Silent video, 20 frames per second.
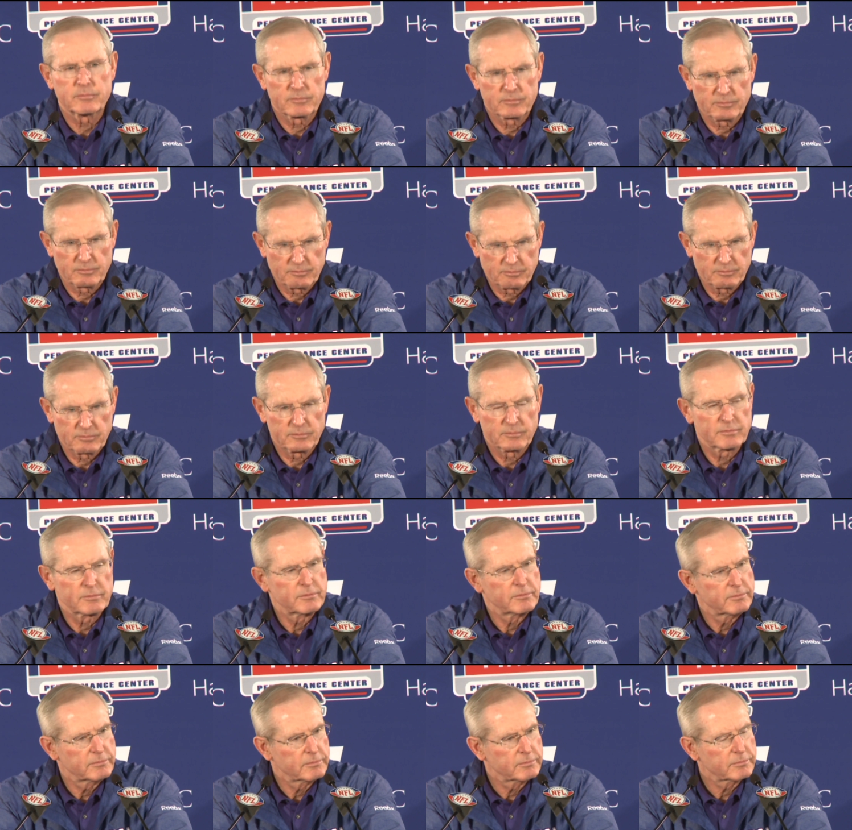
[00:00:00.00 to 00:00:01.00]

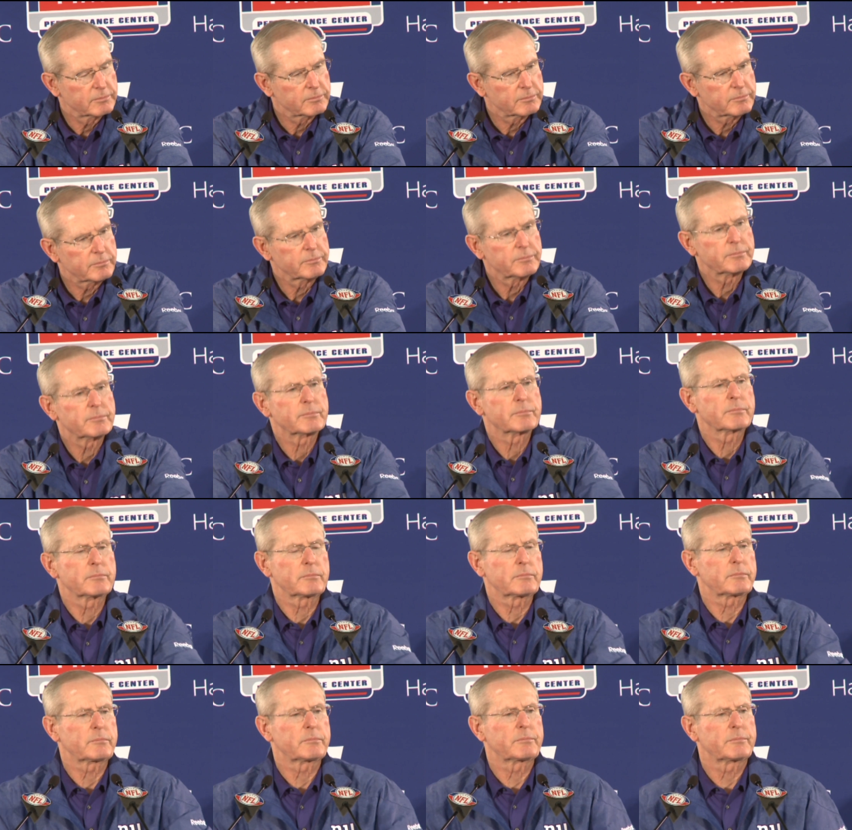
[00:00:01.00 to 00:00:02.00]

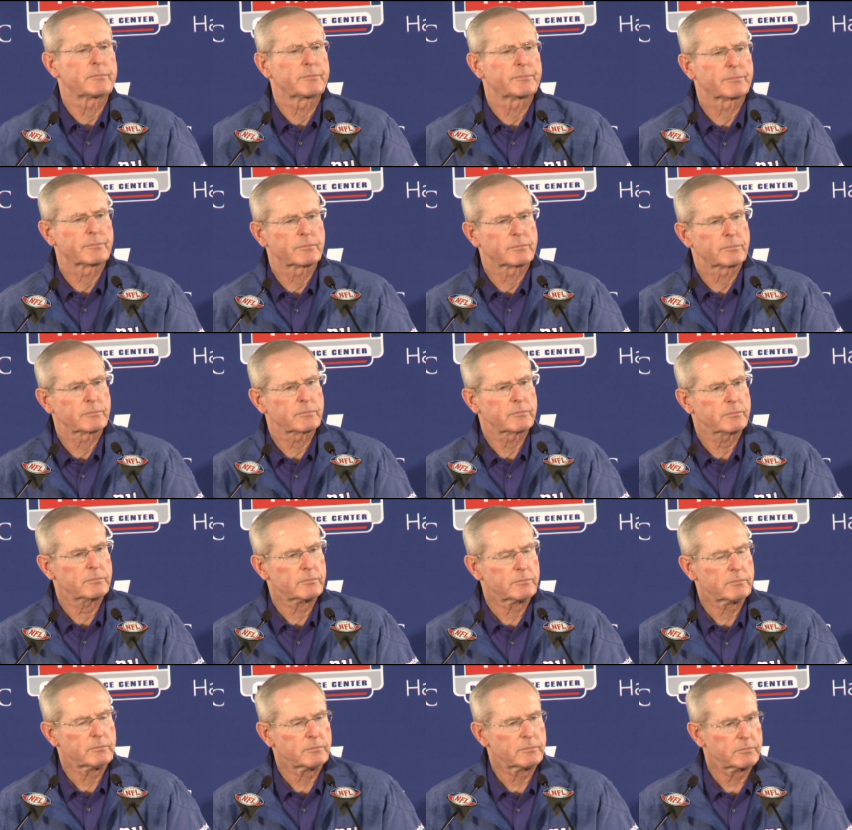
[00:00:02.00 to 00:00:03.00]

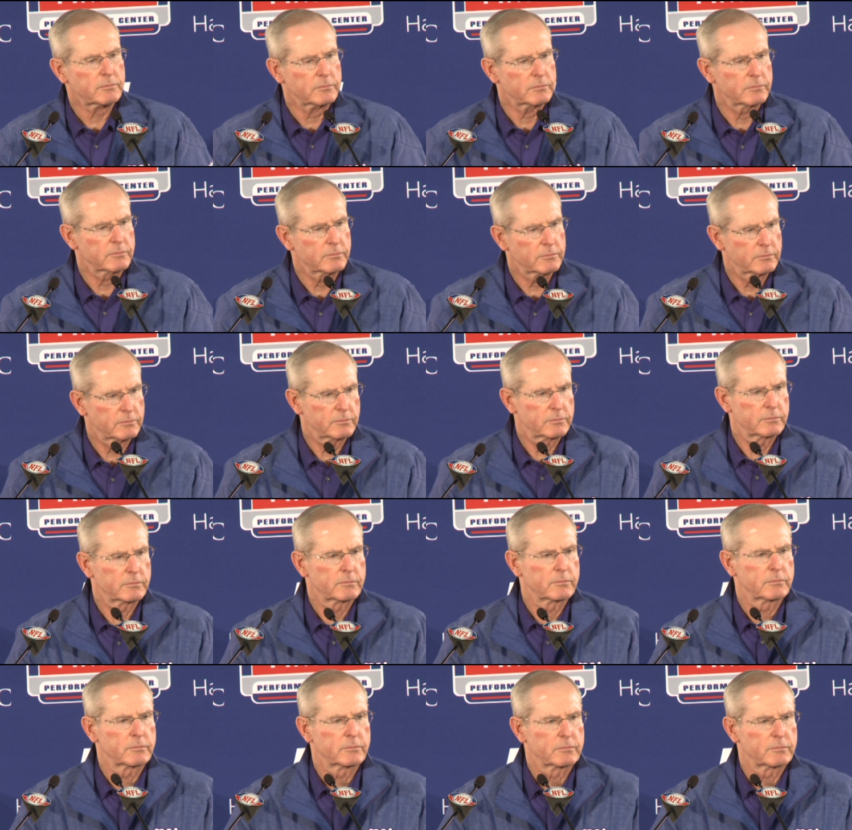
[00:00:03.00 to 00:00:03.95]
Nothing is said.